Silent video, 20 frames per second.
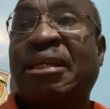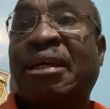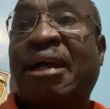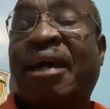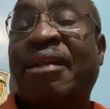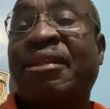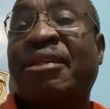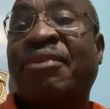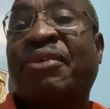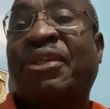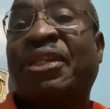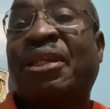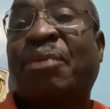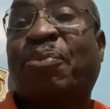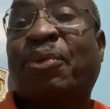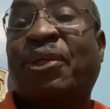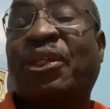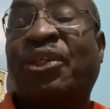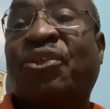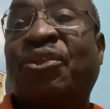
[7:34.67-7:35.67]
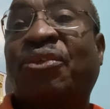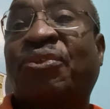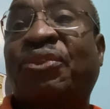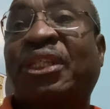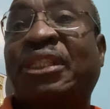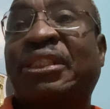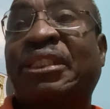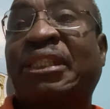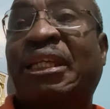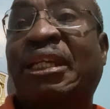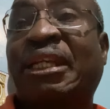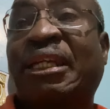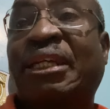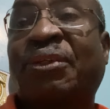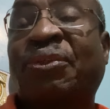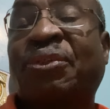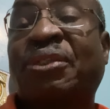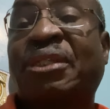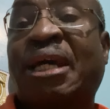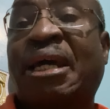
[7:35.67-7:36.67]
and even the police officers in
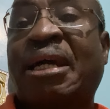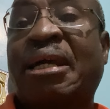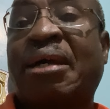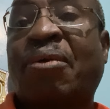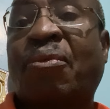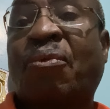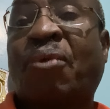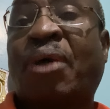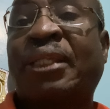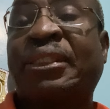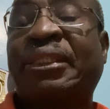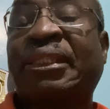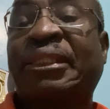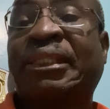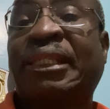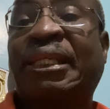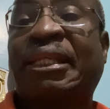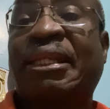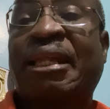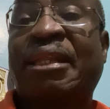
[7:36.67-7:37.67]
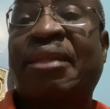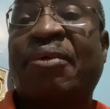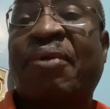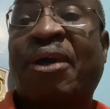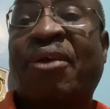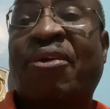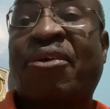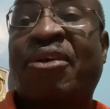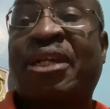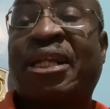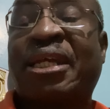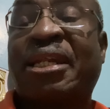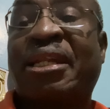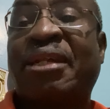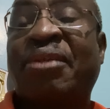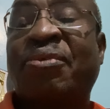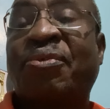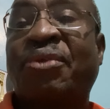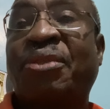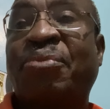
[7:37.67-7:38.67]
Riruta said that they were
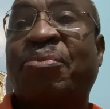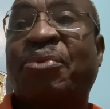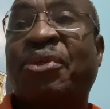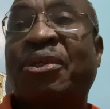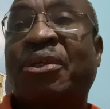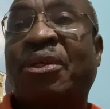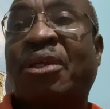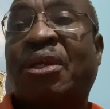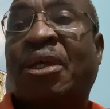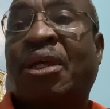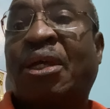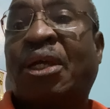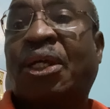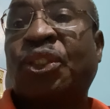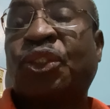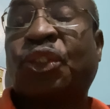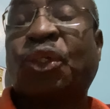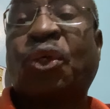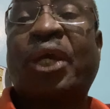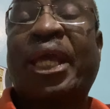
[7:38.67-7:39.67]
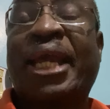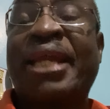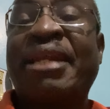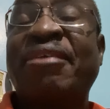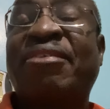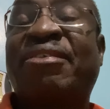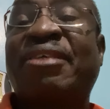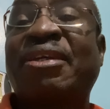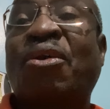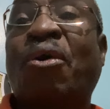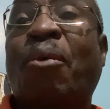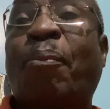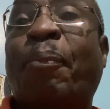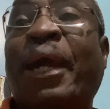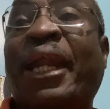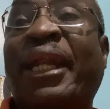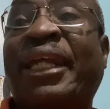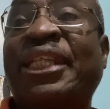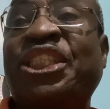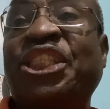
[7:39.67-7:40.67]
contented with me. So anything
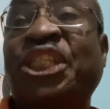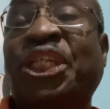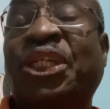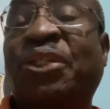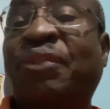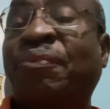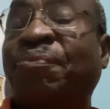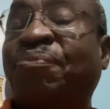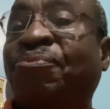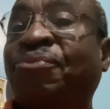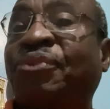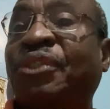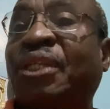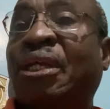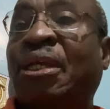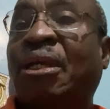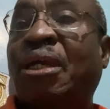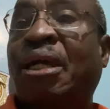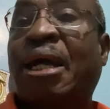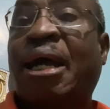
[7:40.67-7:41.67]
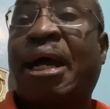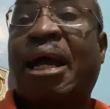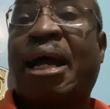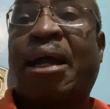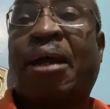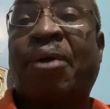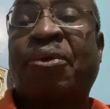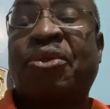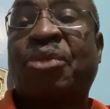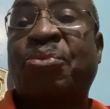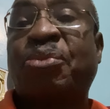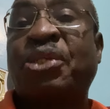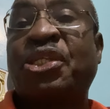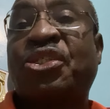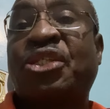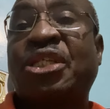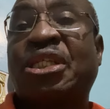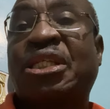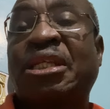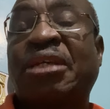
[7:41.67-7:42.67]
operational, I would be
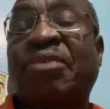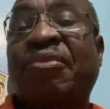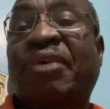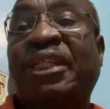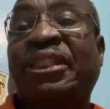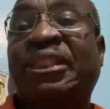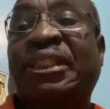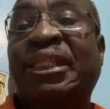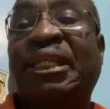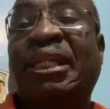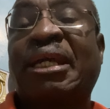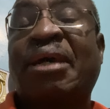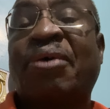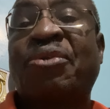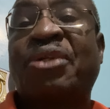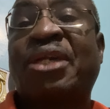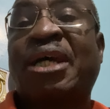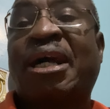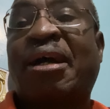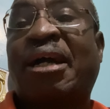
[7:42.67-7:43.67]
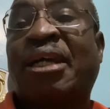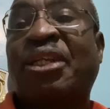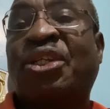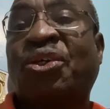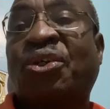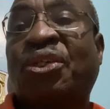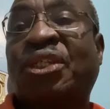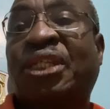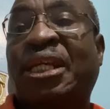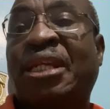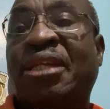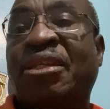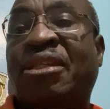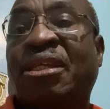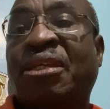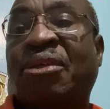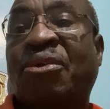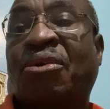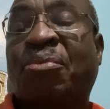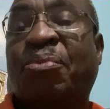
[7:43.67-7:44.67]
cheating if I said I talked
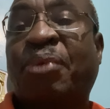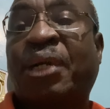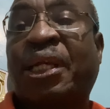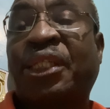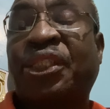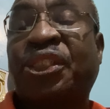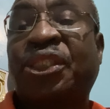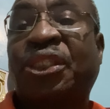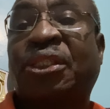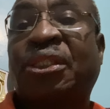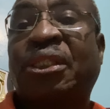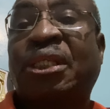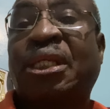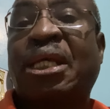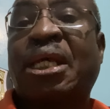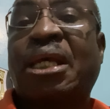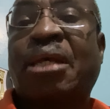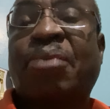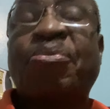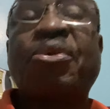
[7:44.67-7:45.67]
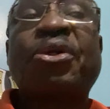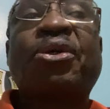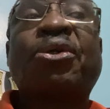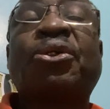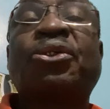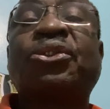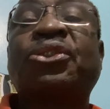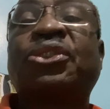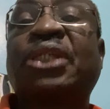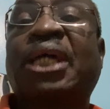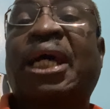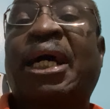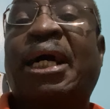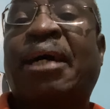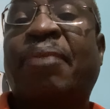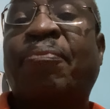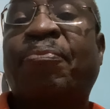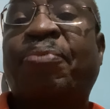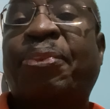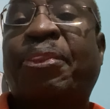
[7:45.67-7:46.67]
anything operational, because
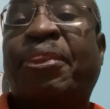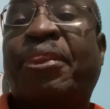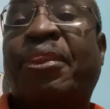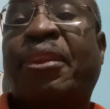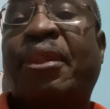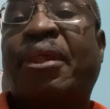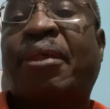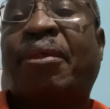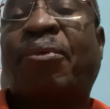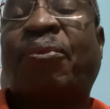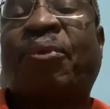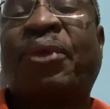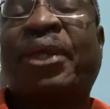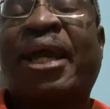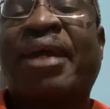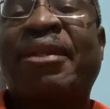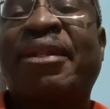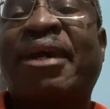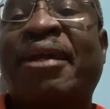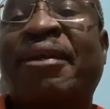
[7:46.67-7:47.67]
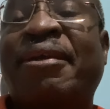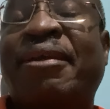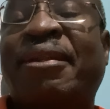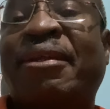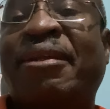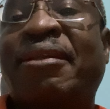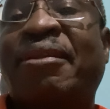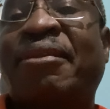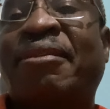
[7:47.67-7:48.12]
we had agreed